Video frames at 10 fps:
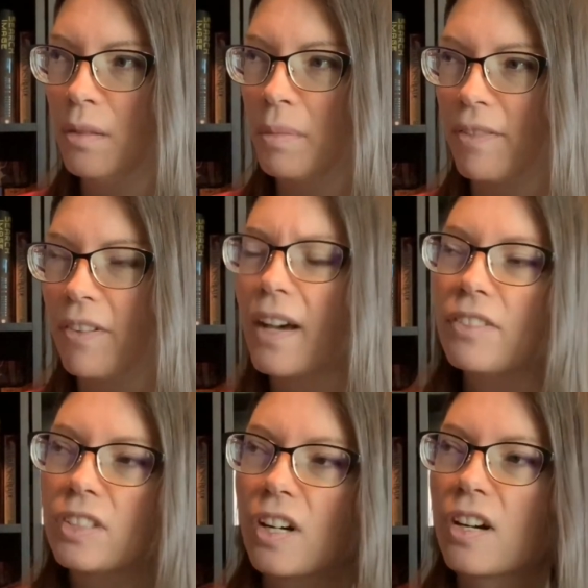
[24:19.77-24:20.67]
my 5
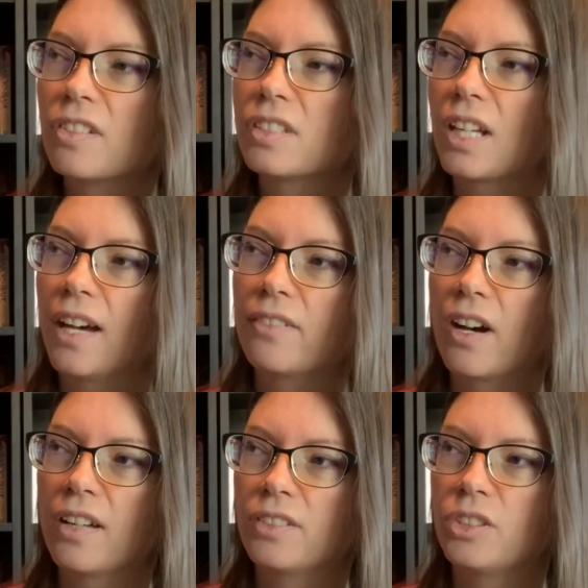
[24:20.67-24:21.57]
stars have
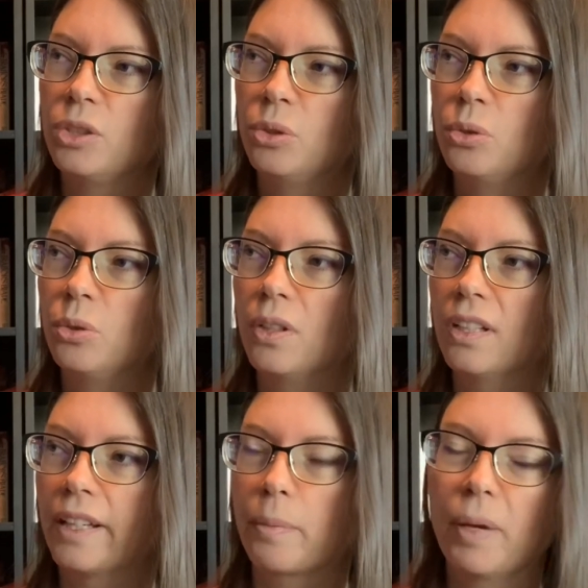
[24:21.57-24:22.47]
gone to
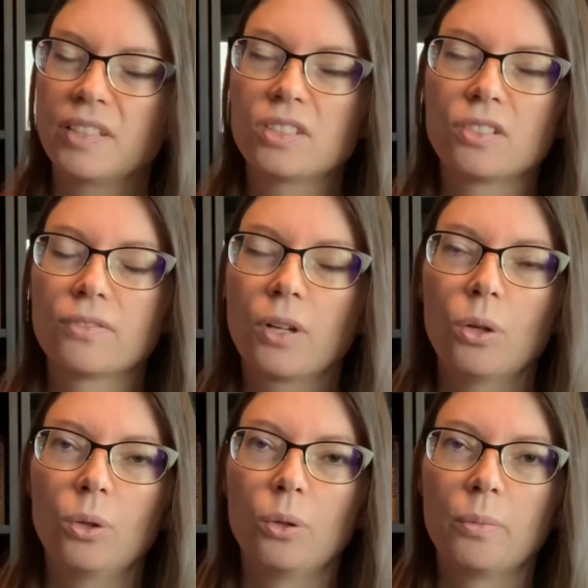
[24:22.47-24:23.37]
like Best Served
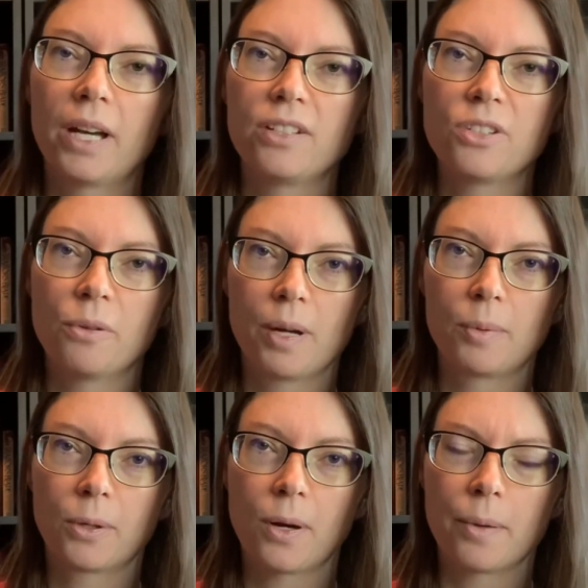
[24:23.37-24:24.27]
Cold by Joe
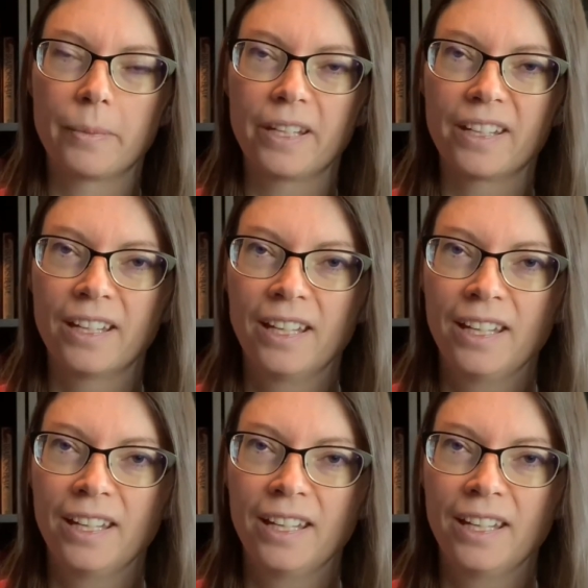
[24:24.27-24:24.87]
Abercrombie,